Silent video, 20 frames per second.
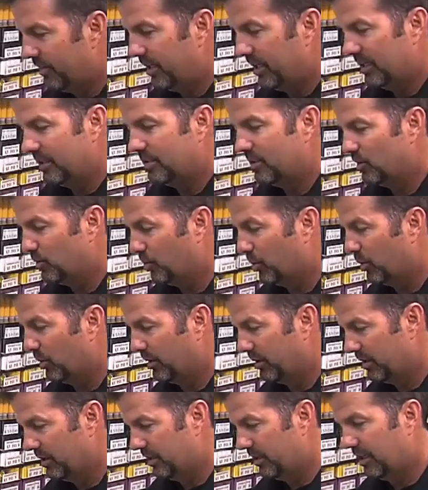have an access
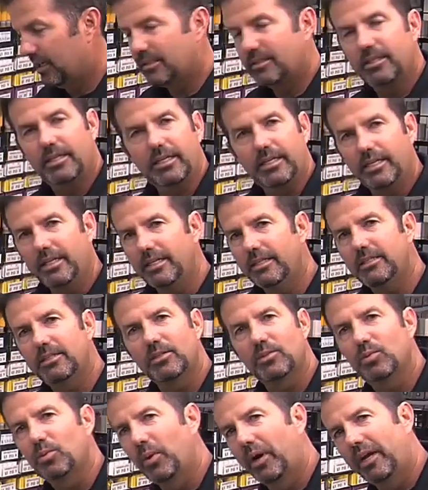point. That's the
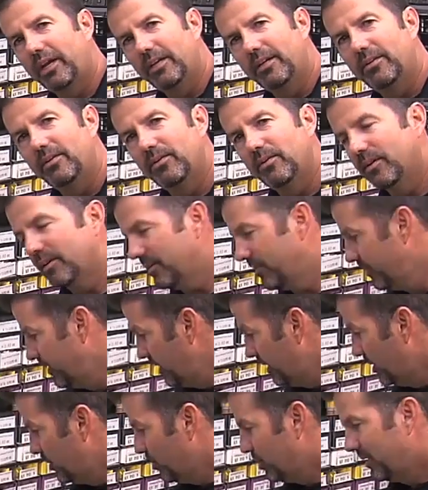easiest way to do
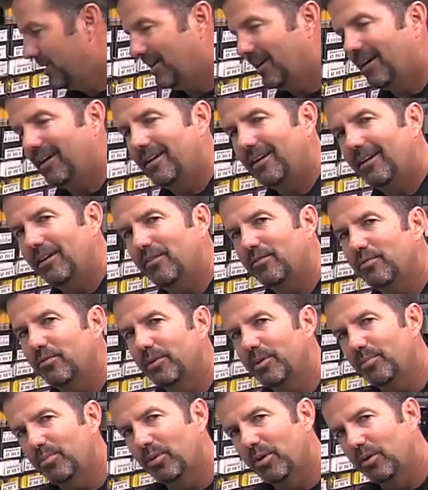it, but not
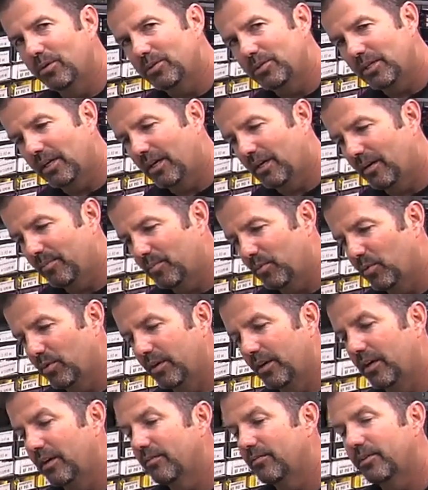every pro shop
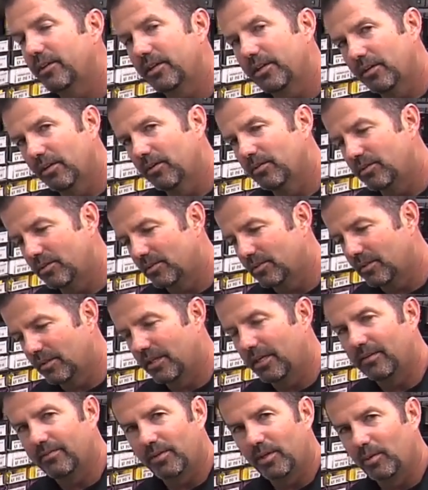or every coach is
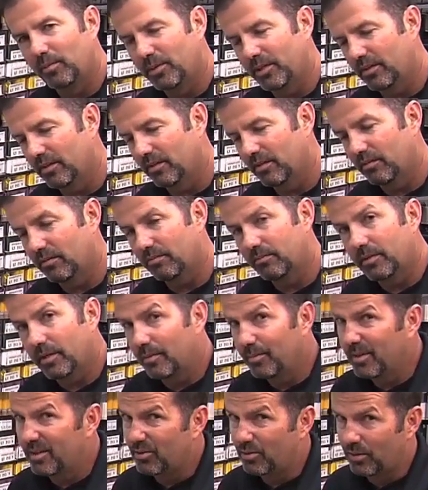going to have an armadillo.
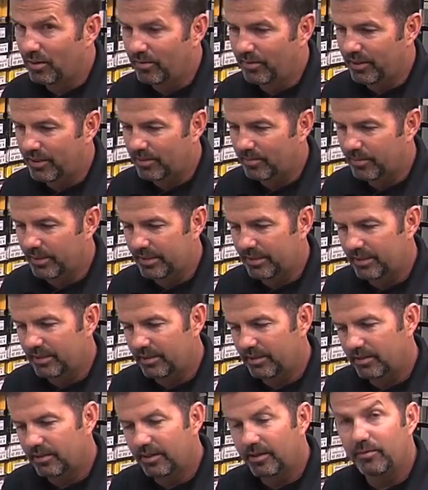I mean, do I recommend
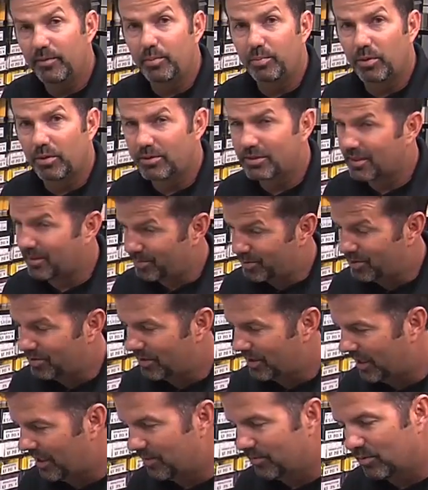it? Every pro shop
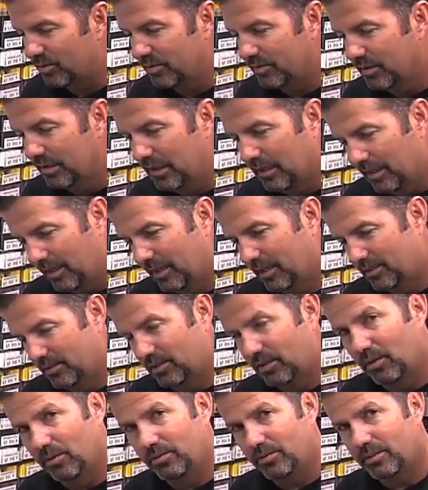should have one.
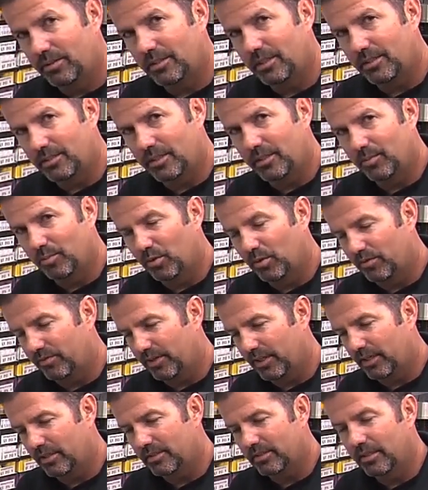As coaches, as you get more
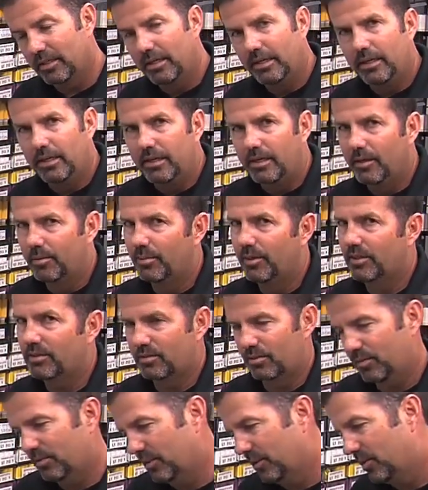advanced, it
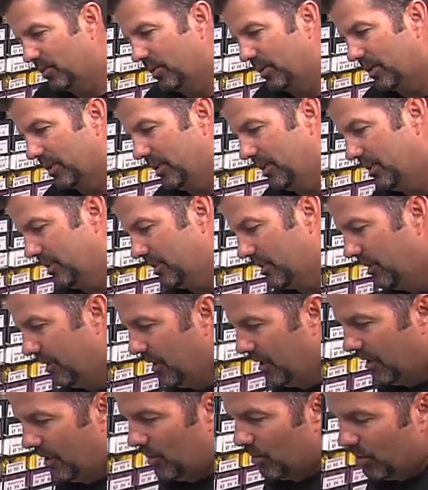makes it really quick and easy.
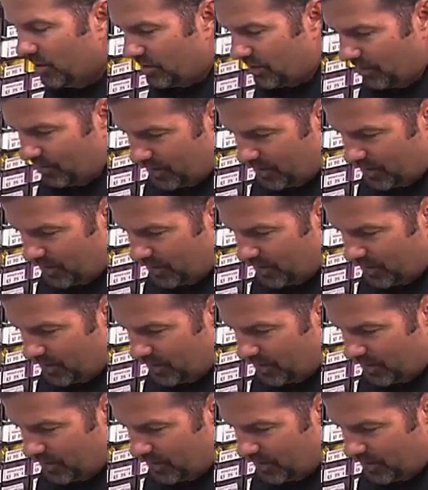But